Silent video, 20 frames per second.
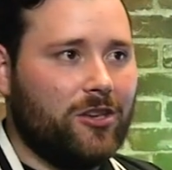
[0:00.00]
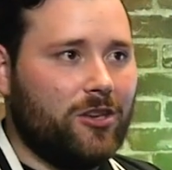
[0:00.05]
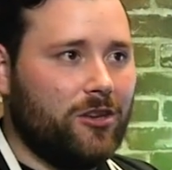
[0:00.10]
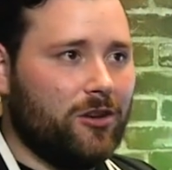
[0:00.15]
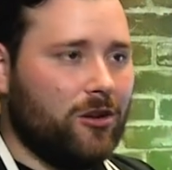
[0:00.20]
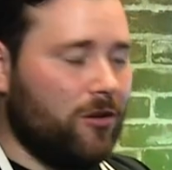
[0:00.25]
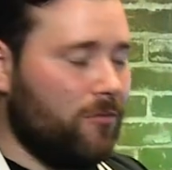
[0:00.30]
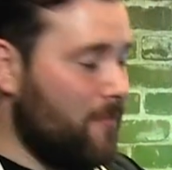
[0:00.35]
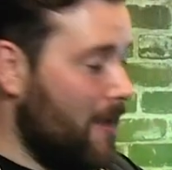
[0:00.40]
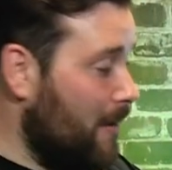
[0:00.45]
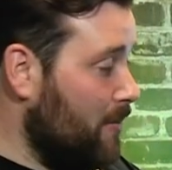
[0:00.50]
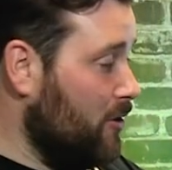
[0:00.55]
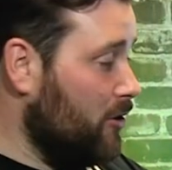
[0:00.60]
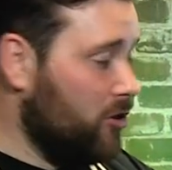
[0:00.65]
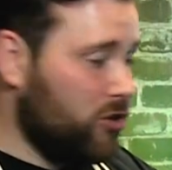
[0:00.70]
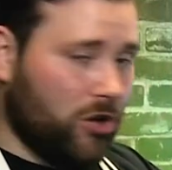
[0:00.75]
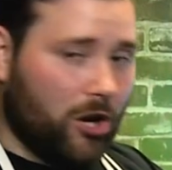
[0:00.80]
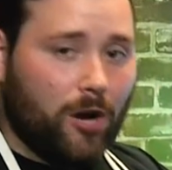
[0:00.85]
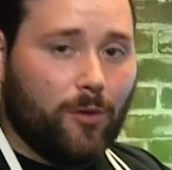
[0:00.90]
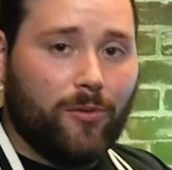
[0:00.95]
Maybe you
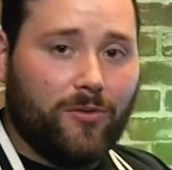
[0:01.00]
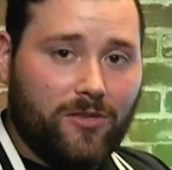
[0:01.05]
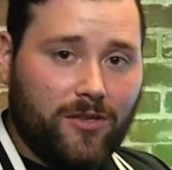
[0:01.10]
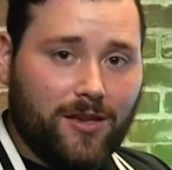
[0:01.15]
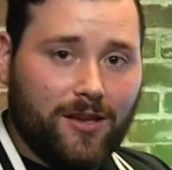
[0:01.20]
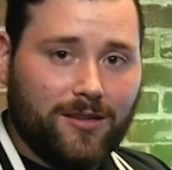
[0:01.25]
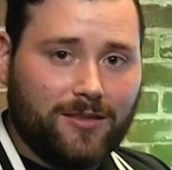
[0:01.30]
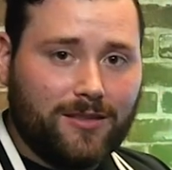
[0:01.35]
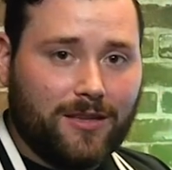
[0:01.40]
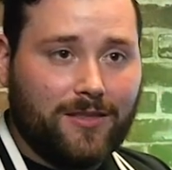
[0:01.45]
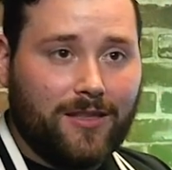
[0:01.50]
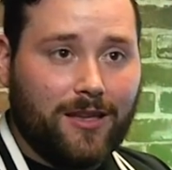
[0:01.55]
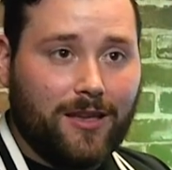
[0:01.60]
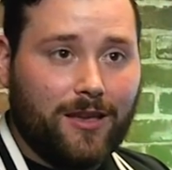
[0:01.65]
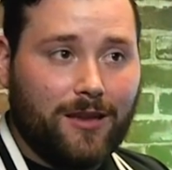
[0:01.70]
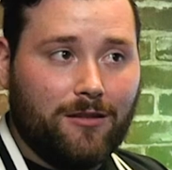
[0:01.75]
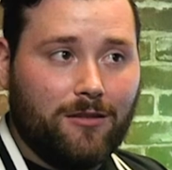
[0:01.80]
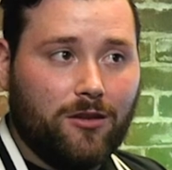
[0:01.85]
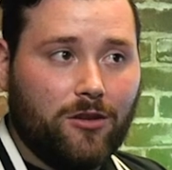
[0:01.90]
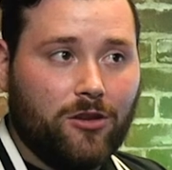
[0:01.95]
start with this, and
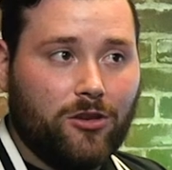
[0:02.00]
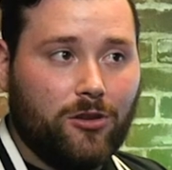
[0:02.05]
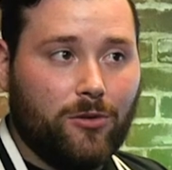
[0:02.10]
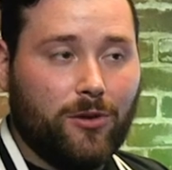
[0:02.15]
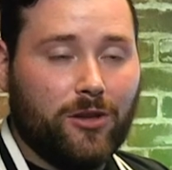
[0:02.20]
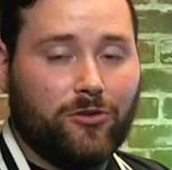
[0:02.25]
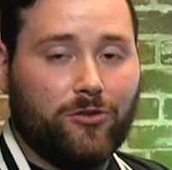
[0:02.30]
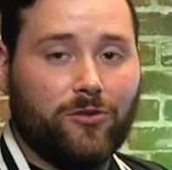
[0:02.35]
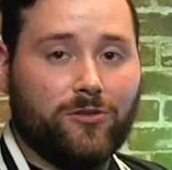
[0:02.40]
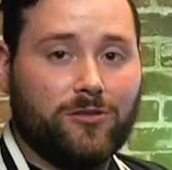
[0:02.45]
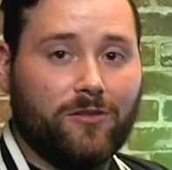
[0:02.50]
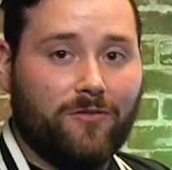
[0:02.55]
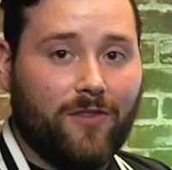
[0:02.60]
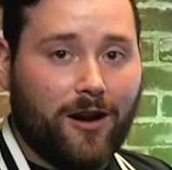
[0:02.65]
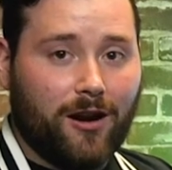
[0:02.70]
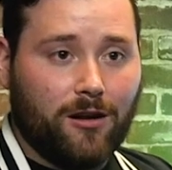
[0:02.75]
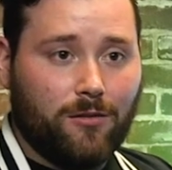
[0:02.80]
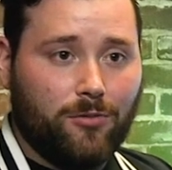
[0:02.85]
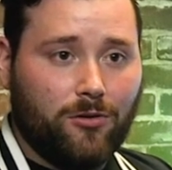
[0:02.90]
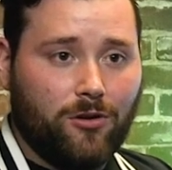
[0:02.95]
then you introduce a
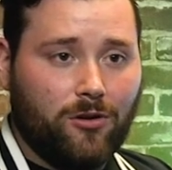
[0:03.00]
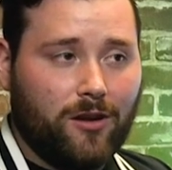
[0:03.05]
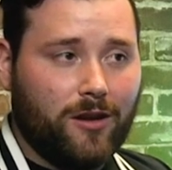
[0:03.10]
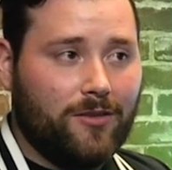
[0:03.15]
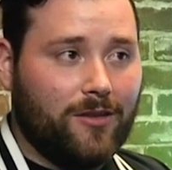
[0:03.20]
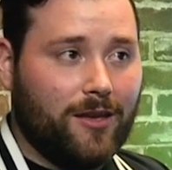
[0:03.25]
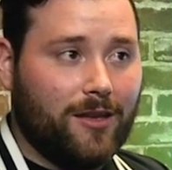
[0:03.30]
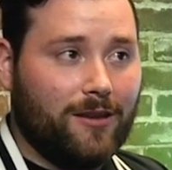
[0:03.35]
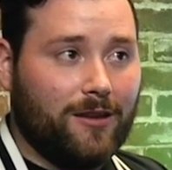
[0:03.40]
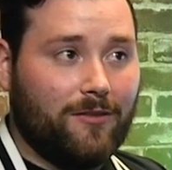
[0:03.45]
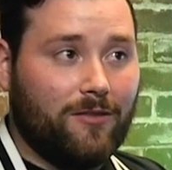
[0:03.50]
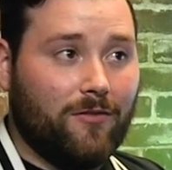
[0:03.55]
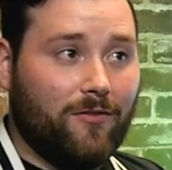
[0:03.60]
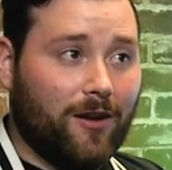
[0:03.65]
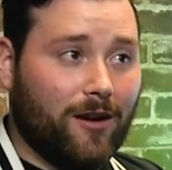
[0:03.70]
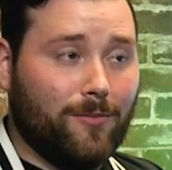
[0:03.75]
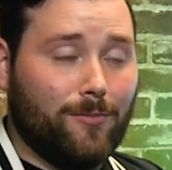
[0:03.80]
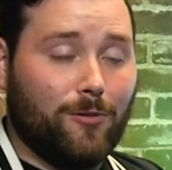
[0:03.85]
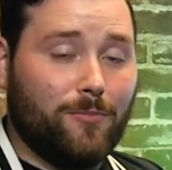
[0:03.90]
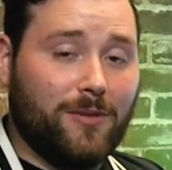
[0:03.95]
variable, and then if the
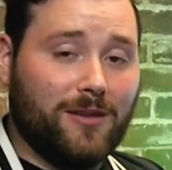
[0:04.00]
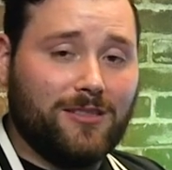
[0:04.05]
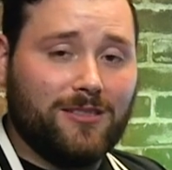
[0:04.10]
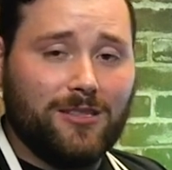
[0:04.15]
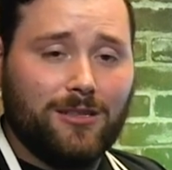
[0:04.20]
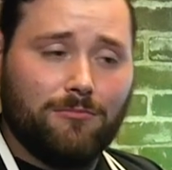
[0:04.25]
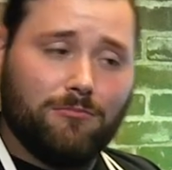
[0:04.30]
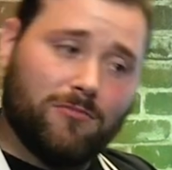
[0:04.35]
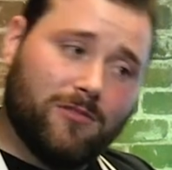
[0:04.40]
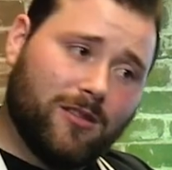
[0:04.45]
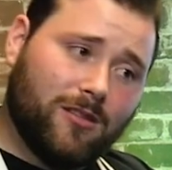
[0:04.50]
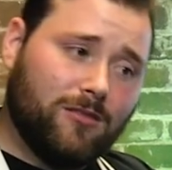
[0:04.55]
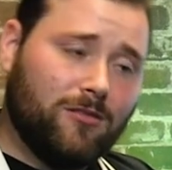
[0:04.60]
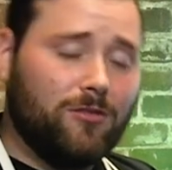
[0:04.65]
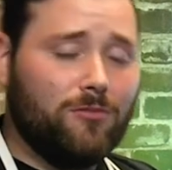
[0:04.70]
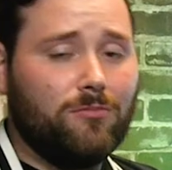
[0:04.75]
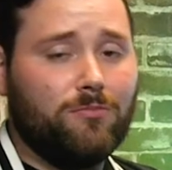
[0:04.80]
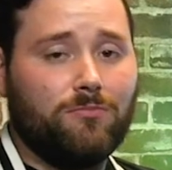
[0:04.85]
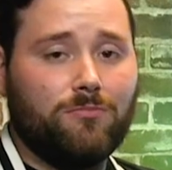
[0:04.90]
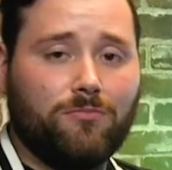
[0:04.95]
variable beats it, then
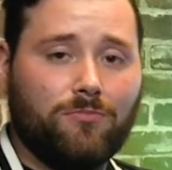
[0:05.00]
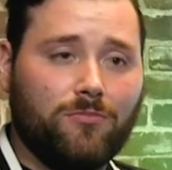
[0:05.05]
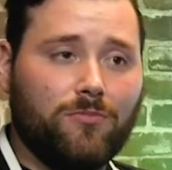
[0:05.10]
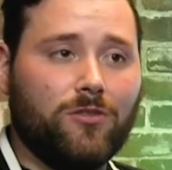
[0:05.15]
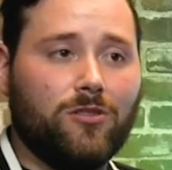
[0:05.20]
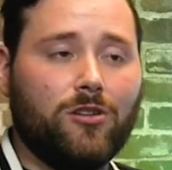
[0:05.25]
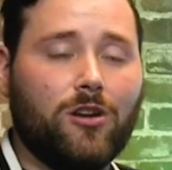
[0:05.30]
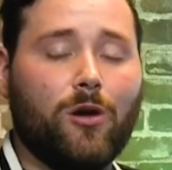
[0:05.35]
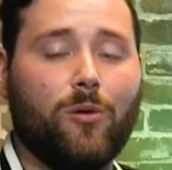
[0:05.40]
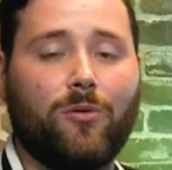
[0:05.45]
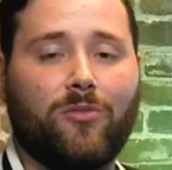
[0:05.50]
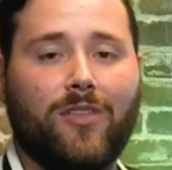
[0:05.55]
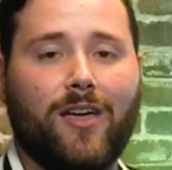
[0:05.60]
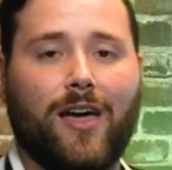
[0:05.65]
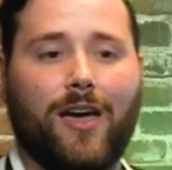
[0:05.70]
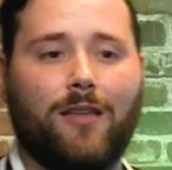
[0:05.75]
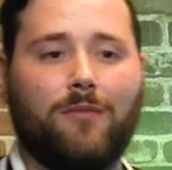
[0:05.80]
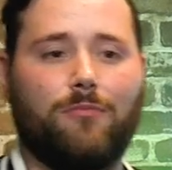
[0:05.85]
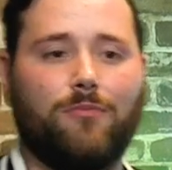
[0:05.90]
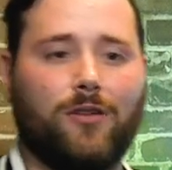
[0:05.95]
you go with
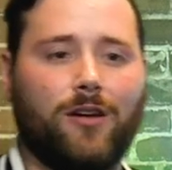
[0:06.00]
that.